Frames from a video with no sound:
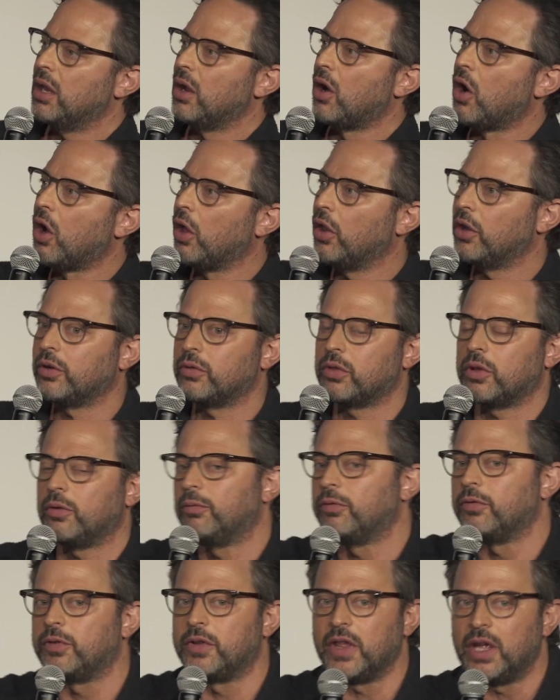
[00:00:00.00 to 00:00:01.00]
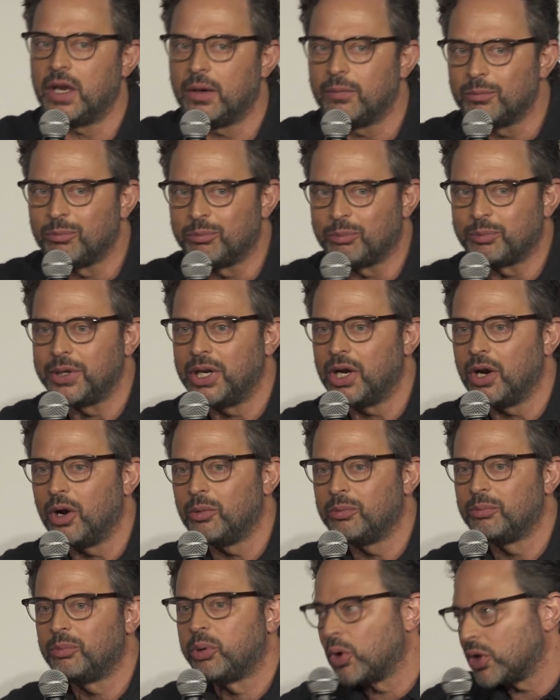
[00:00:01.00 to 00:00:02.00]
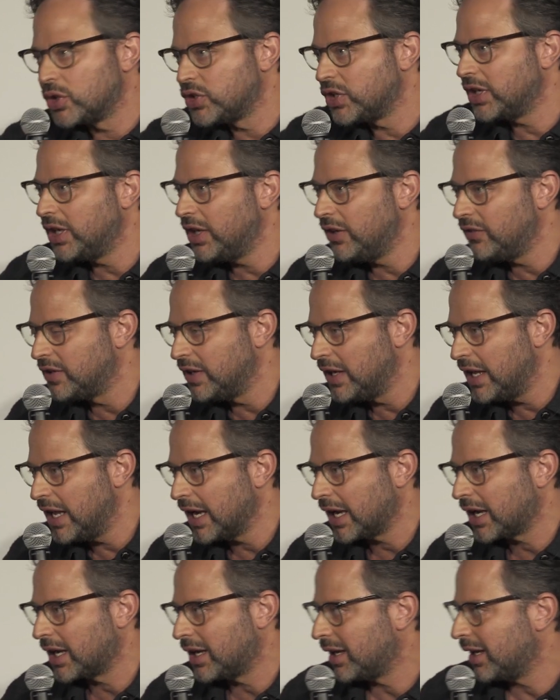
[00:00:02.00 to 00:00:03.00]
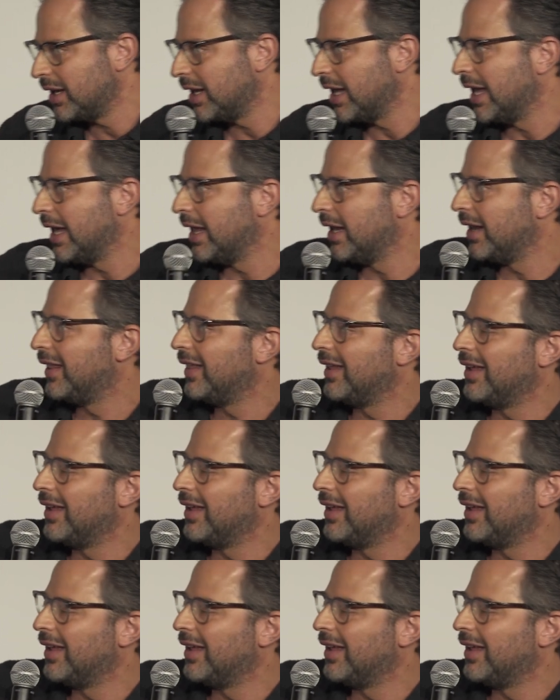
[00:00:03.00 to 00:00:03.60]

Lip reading: all are the Portuguese Nick, and